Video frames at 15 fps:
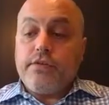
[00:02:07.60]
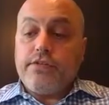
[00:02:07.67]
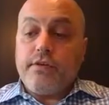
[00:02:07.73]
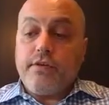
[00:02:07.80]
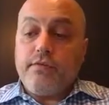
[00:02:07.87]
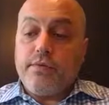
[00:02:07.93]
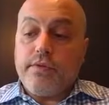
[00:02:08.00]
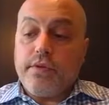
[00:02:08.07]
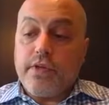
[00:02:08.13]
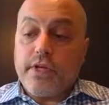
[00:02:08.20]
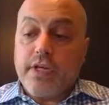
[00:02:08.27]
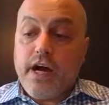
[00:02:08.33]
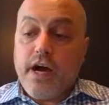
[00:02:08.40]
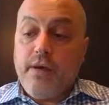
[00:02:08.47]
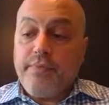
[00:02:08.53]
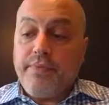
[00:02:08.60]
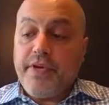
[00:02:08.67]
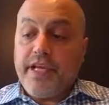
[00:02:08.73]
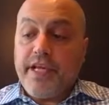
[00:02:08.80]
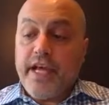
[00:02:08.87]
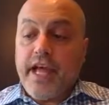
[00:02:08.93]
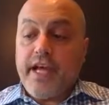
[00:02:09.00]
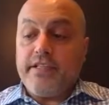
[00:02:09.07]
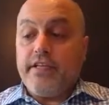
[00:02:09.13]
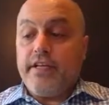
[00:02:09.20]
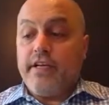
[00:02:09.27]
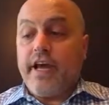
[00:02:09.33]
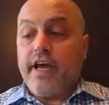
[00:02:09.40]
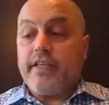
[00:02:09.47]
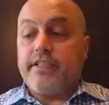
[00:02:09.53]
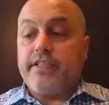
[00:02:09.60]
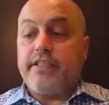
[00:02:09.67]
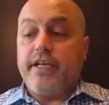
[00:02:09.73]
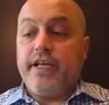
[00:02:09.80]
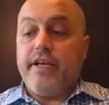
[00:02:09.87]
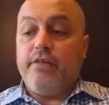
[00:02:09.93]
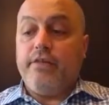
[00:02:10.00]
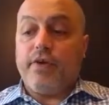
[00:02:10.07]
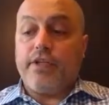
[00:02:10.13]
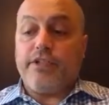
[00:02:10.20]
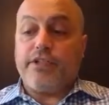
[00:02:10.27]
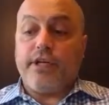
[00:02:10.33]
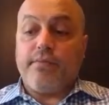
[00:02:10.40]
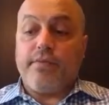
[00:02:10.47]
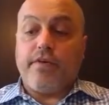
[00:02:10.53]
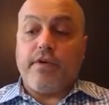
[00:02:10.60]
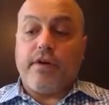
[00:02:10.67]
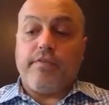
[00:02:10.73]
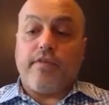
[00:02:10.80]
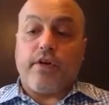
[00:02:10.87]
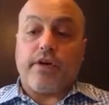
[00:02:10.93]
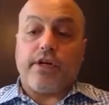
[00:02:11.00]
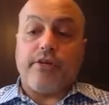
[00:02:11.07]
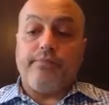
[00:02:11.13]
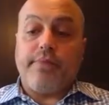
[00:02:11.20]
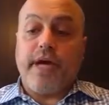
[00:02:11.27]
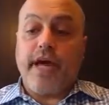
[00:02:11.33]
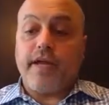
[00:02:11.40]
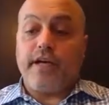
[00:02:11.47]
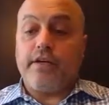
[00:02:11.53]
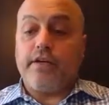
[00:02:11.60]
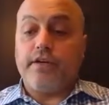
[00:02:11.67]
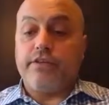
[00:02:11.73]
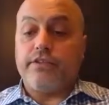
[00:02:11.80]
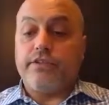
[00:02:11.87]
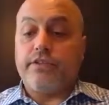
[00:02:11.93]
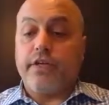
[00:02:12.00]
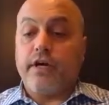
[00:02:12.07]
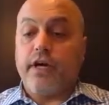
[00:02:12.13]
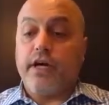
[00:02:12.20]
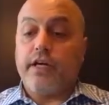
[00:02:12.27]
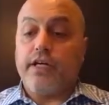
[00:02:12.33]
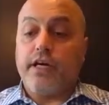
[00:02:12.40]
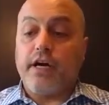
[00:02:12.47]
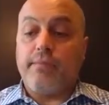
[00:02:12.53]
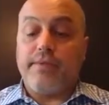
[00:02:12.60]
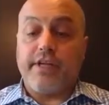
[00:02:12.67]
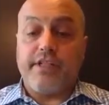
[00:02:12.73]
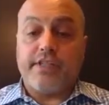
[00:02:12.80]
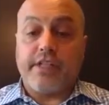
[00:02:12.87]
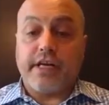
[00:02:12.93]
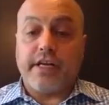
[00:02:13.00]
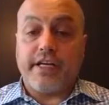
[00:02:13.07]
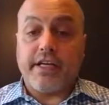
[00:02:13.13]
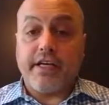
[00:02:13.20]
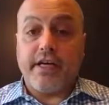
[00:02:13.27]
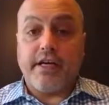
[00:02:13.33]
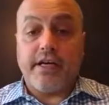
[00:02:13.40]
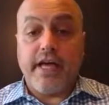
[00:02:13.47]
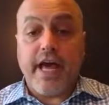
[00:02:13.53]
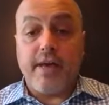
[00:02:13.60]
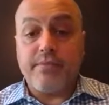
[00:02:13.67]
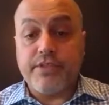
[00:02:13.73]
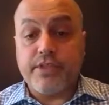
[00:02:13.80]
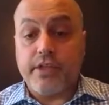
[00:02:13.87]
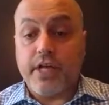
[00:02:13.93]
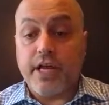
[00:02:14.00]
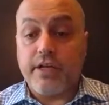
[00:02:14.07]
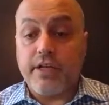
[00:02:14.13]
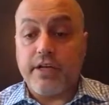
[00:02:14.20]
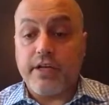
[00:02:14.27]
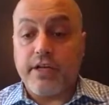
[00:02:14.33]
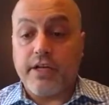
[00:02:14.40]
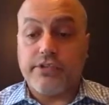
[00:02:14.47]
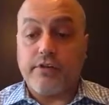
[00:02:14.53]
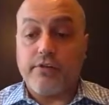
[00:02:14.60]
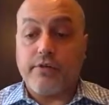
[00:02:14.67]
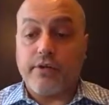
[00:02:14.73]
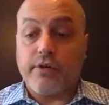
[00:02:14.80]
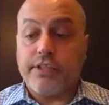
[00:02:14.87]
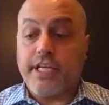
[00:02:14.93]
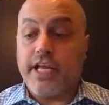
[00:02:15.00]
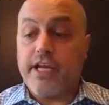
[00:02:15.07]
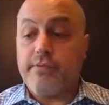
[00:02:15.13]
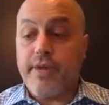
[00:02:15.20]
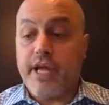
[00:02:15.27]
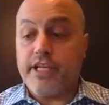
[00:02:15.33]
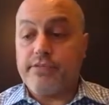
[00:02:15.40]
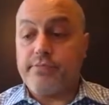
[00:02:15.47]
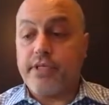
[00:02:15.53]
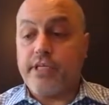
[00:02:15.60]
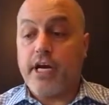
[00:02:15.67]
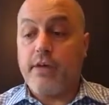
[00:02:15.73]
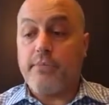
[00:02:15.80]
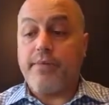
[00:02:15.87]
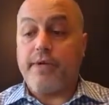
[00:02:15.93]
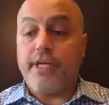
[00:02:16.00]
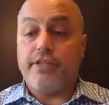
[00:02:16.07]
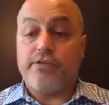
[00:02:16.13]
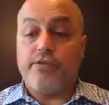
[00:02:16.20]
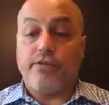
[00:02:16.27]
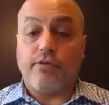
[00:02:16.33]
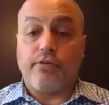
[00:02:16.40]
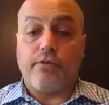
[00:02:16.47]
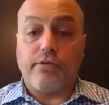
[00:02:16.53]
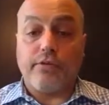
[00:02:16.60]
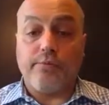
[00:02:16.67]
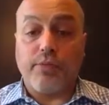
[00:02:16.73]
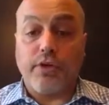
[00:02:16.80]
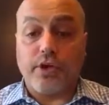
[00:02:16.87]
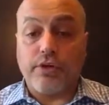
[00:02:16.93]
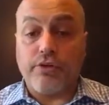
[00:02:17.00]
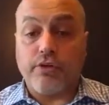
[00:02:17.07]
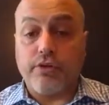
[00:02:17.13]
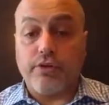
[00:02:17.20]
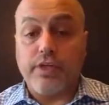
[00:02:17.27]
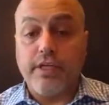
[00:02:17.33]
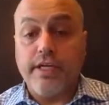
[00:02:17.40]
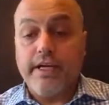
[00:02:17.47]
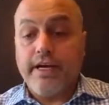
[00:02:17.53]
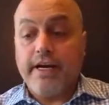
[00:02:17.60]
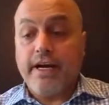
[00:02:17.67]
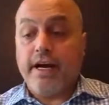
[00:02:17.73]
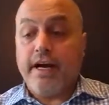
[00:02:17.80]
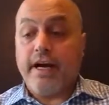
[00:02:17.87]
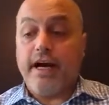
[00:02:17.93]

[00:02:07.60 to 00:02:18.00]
the company had seen what some of our competitors, companies like Epsilon, who also are data management companies, or Merkle,